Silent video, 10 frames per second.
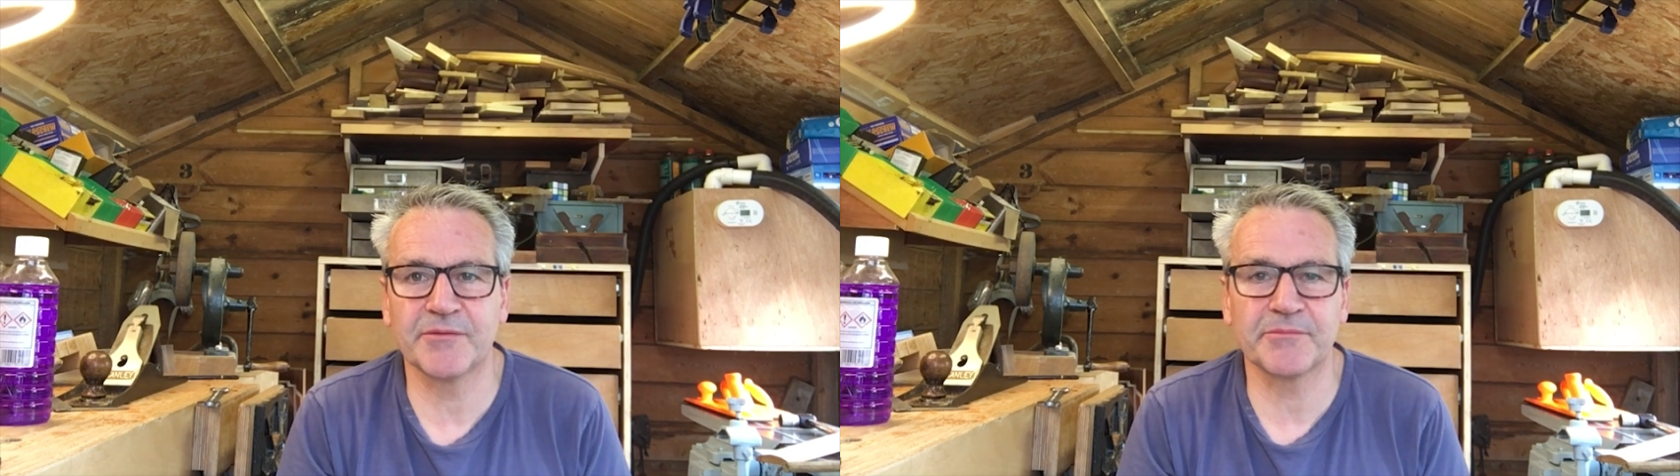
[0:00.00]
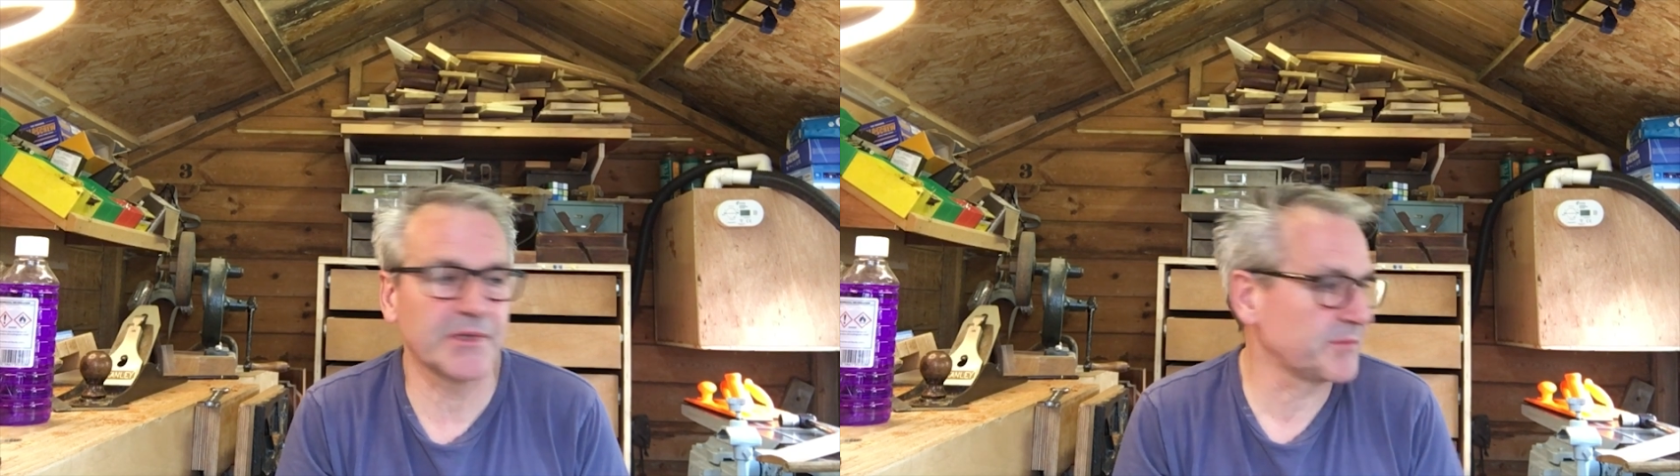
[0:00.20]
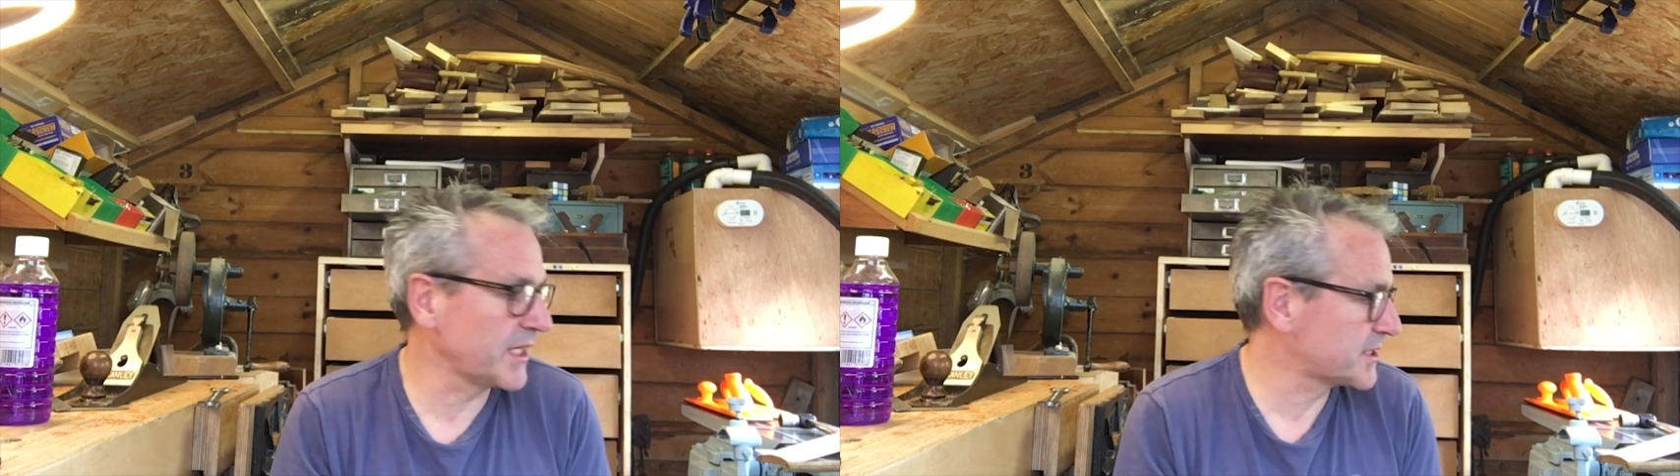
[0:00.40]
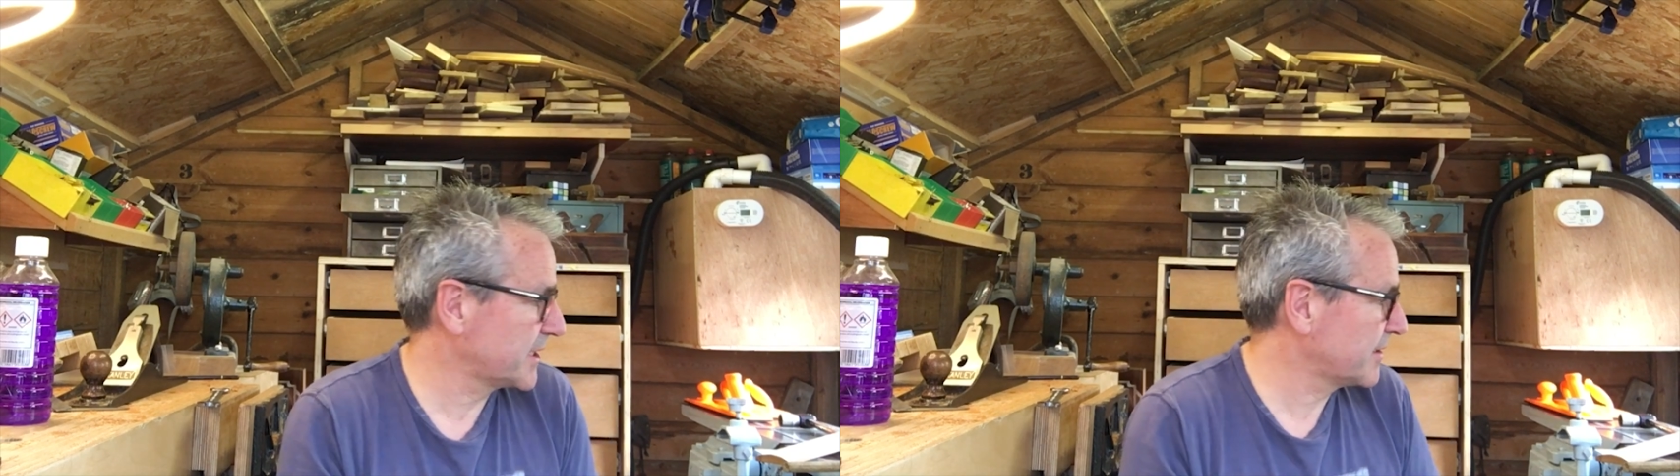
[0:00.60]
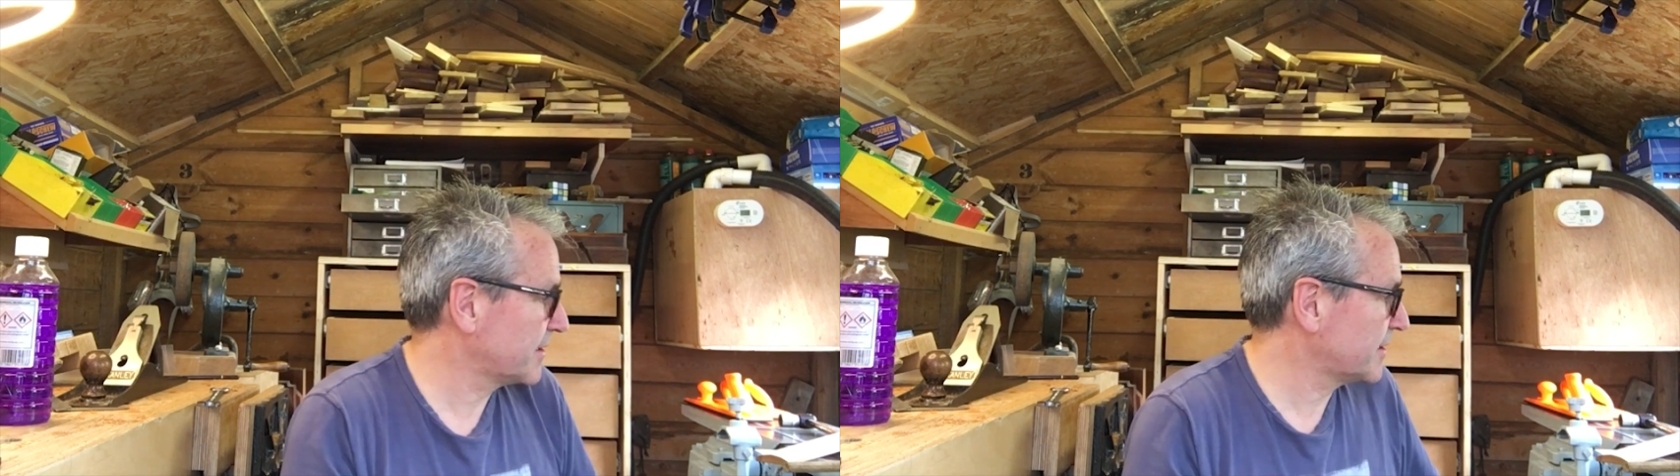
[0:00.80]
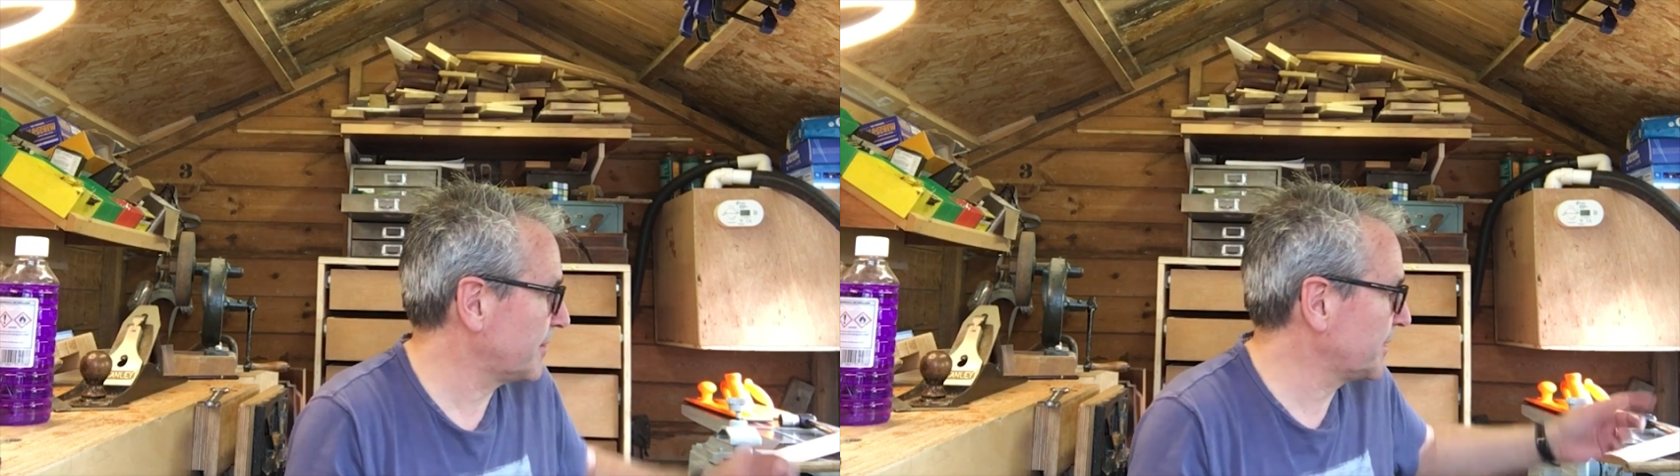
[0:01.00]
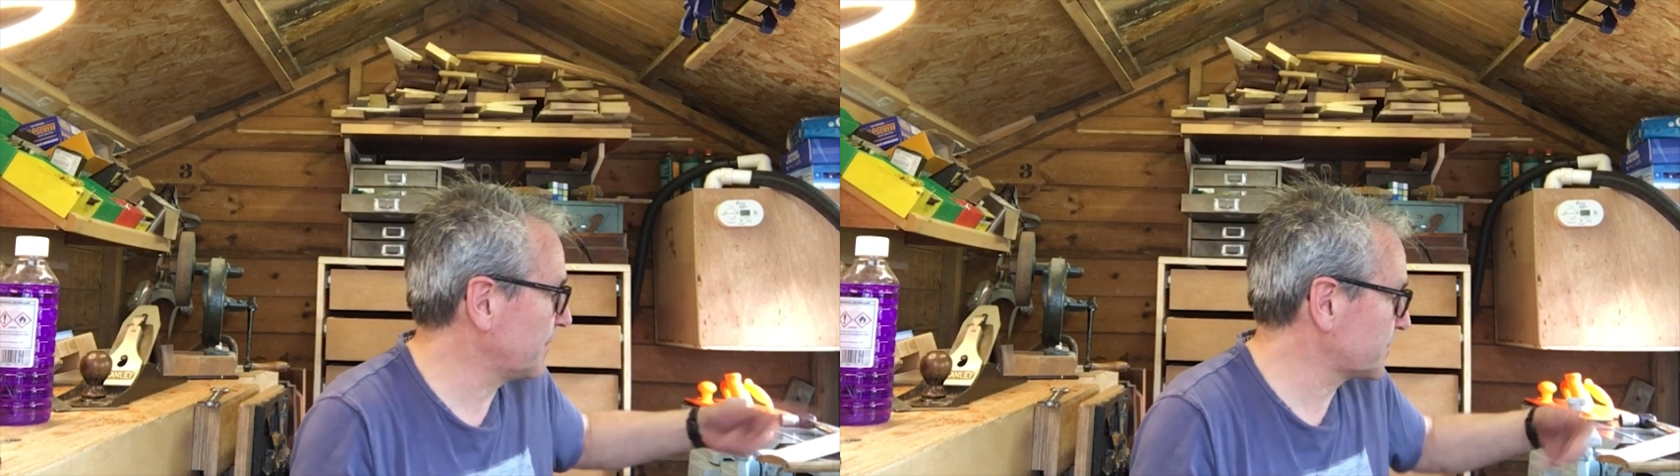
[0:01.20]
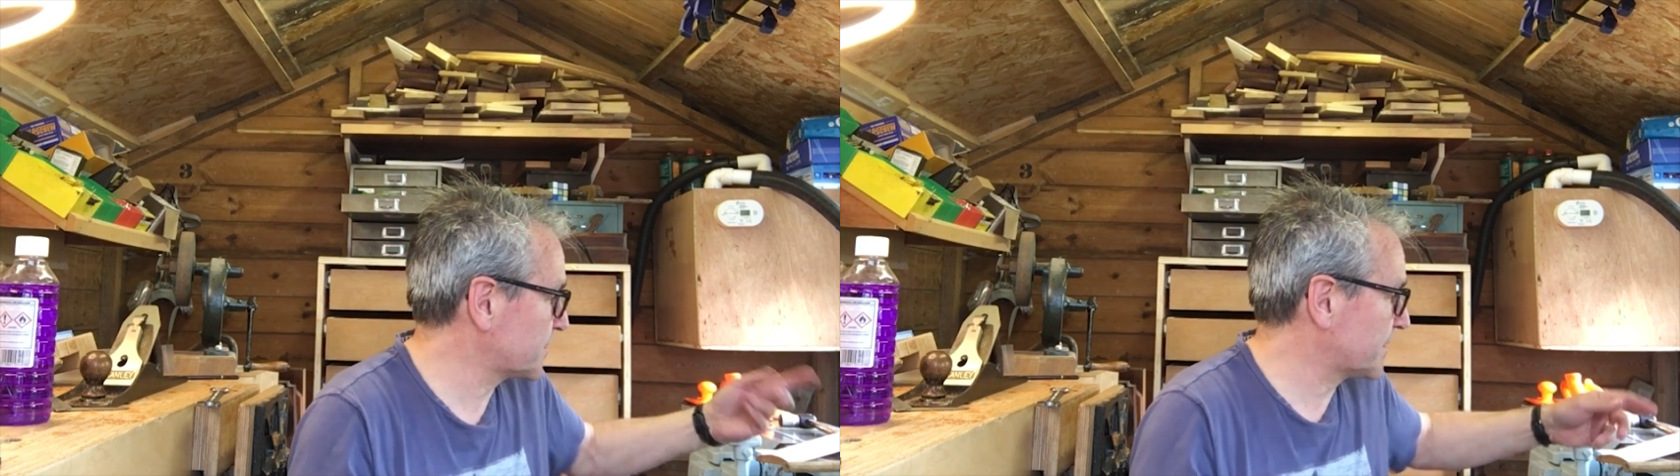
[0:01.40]
I'm guessing that,
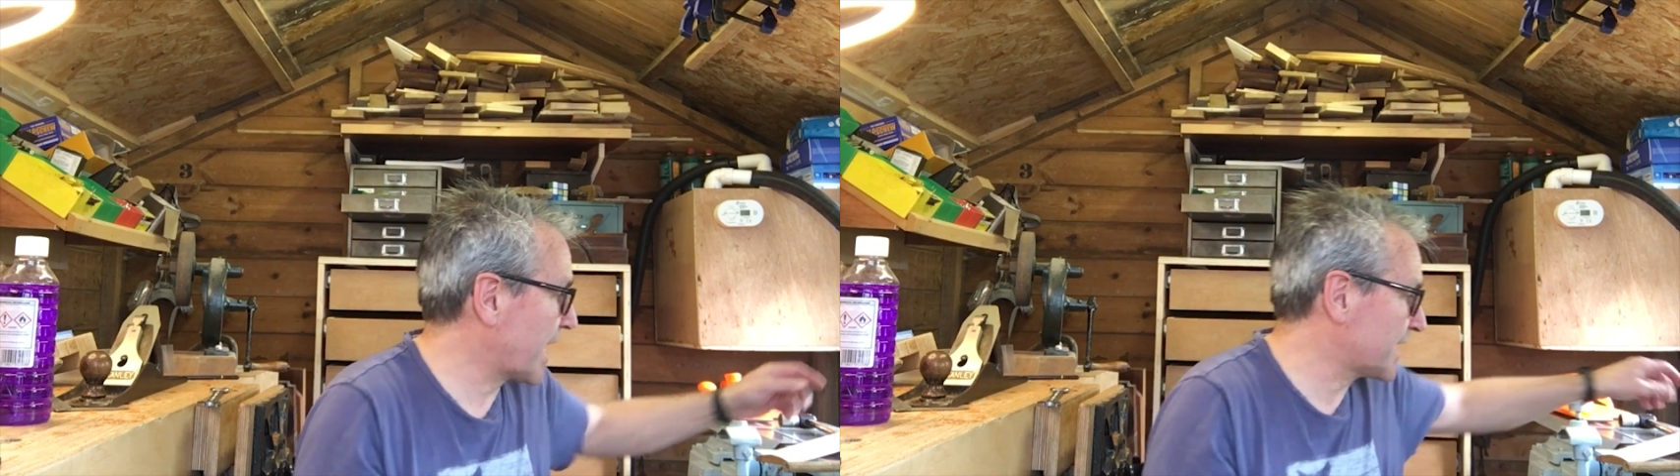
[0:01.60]
I've just